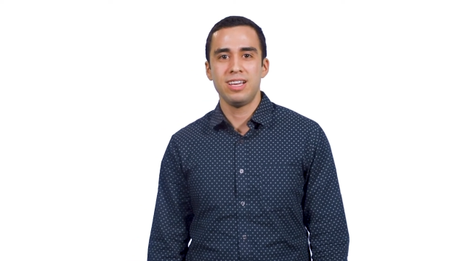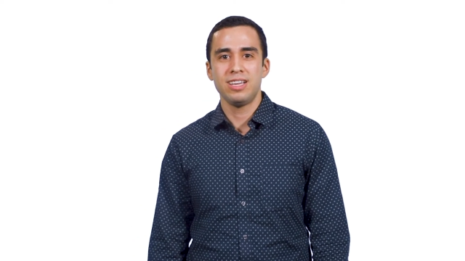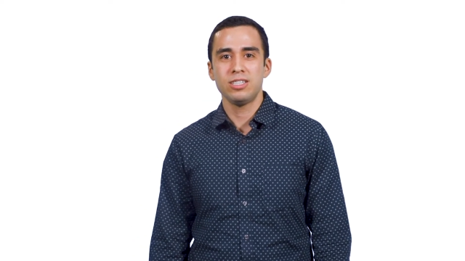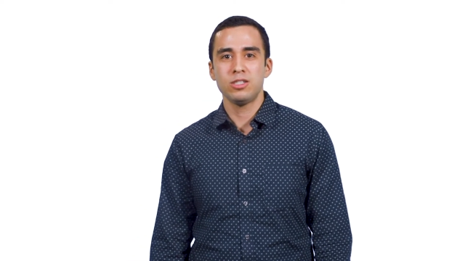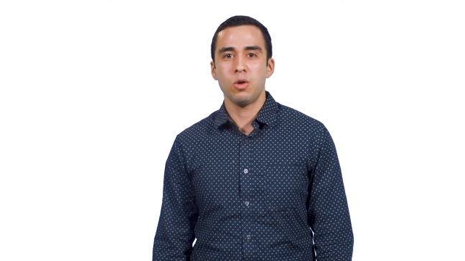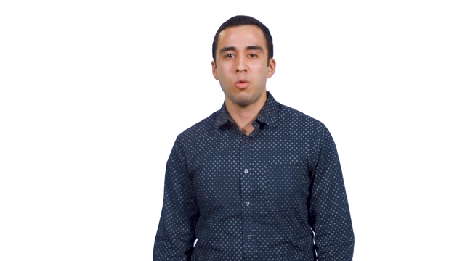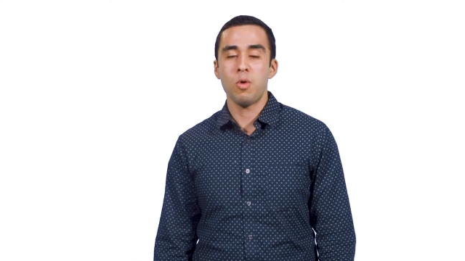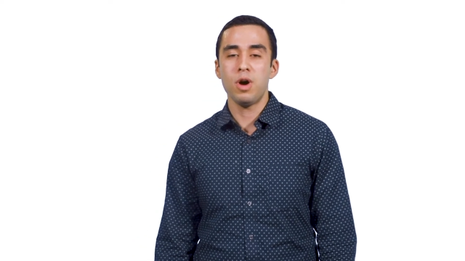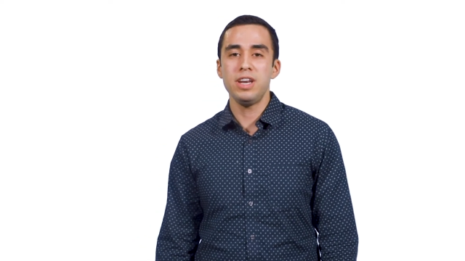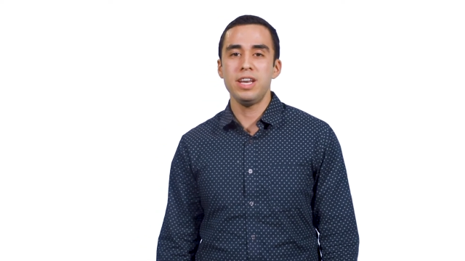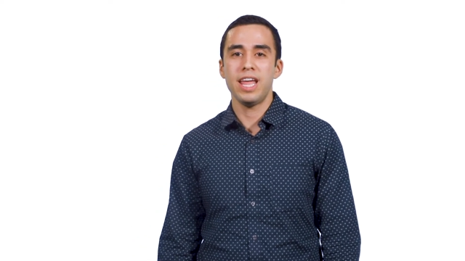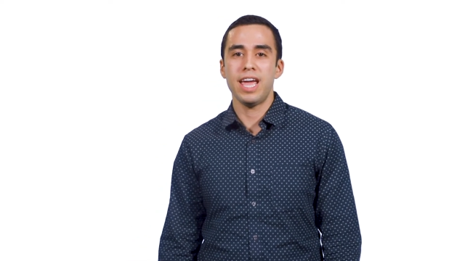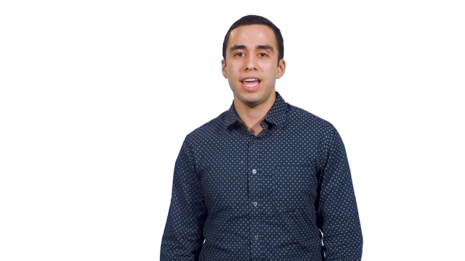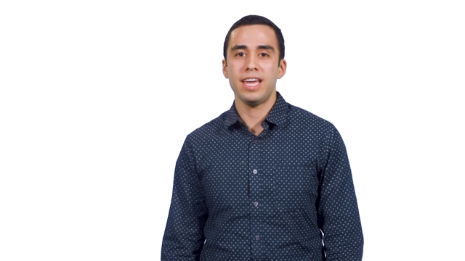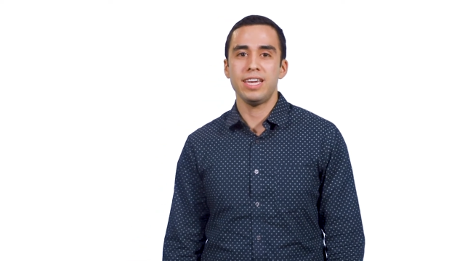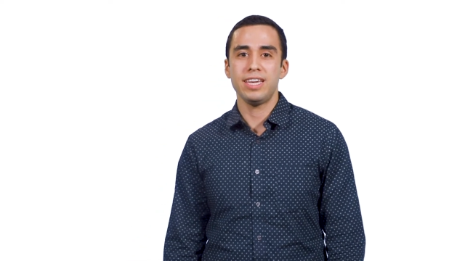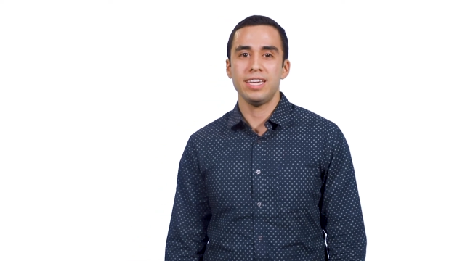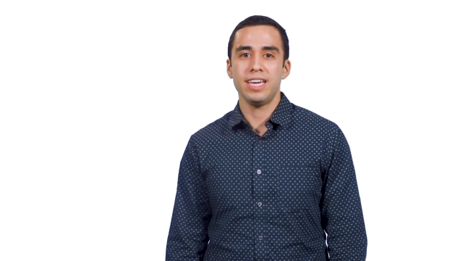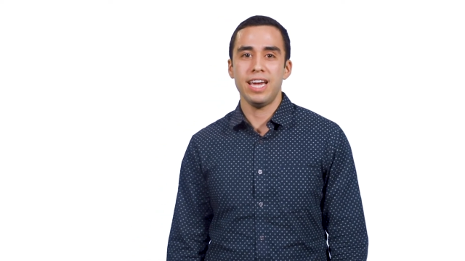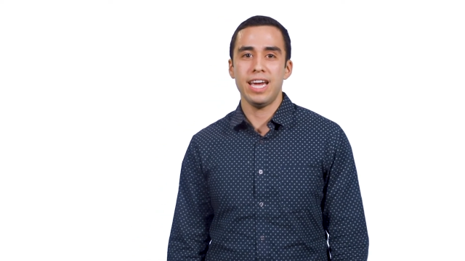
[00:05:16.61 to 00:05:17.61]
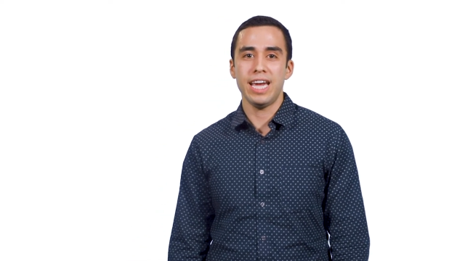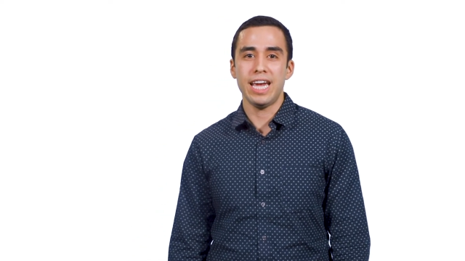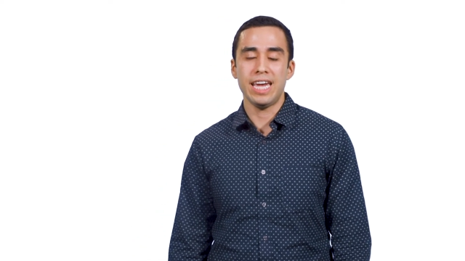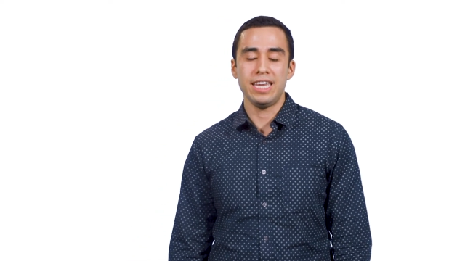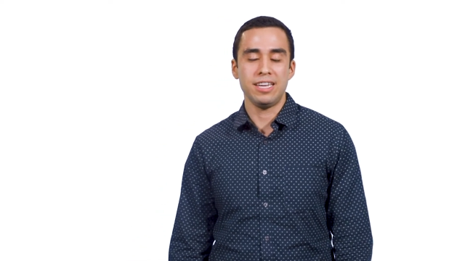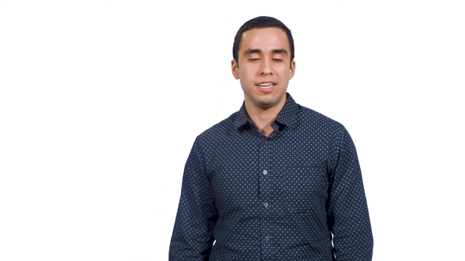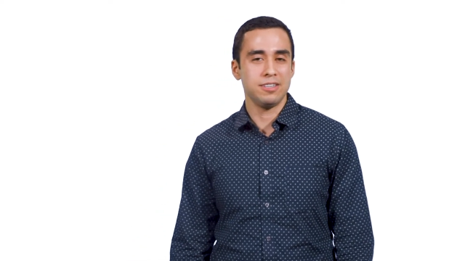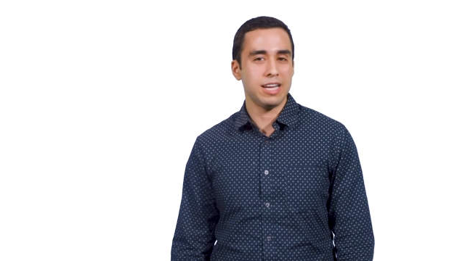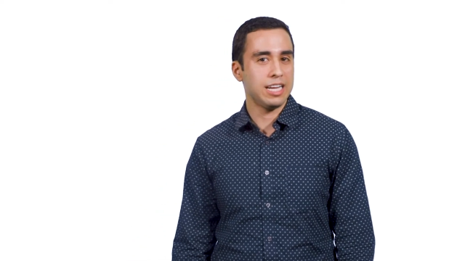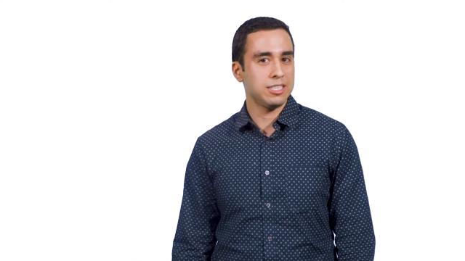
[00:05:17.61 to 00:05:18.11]
So one day, in
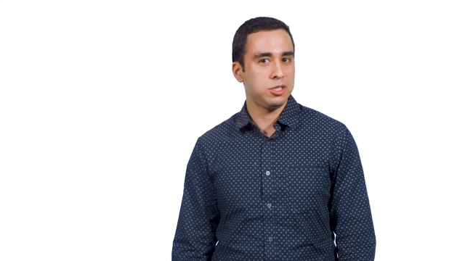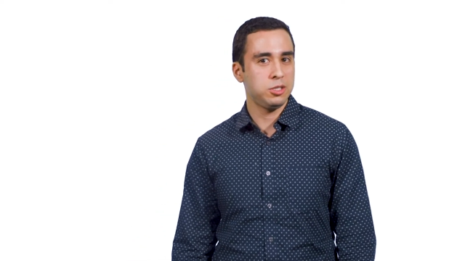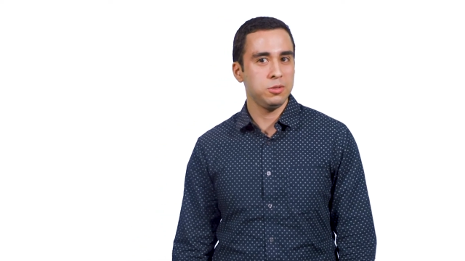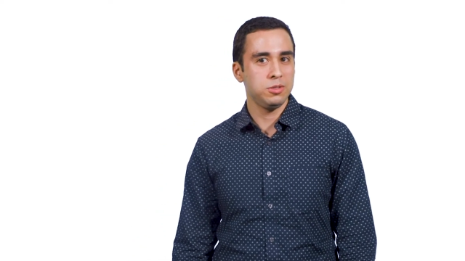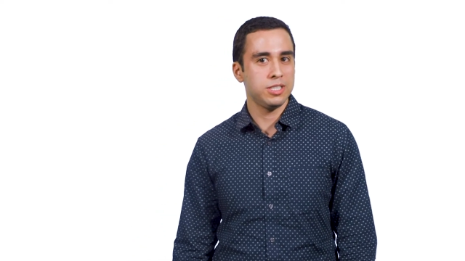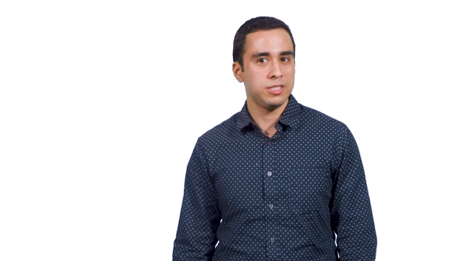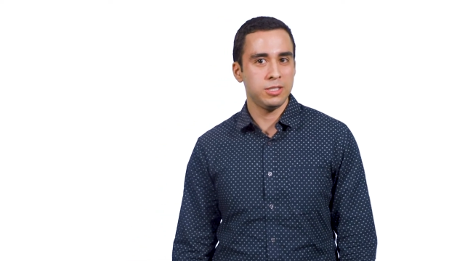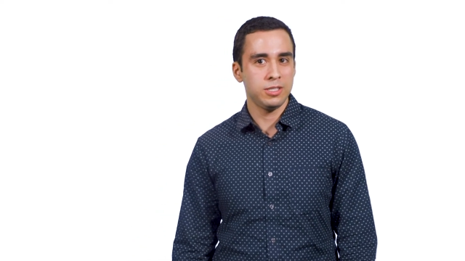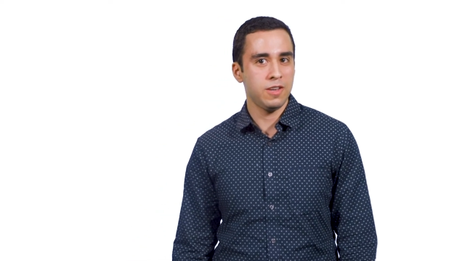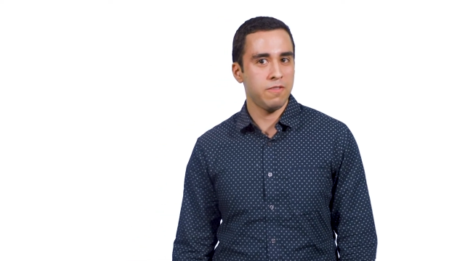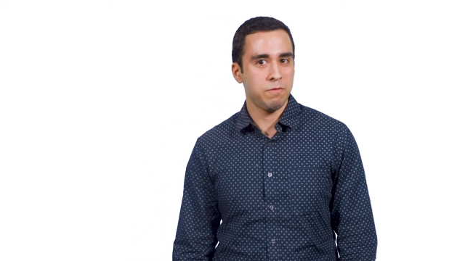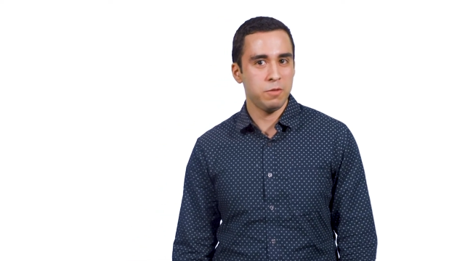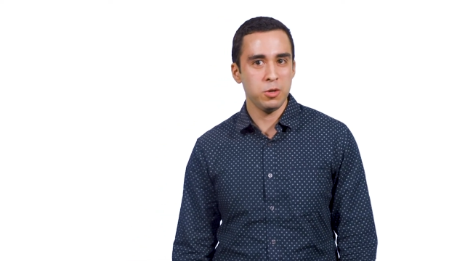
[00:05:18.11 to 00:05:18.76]
the not-too-distant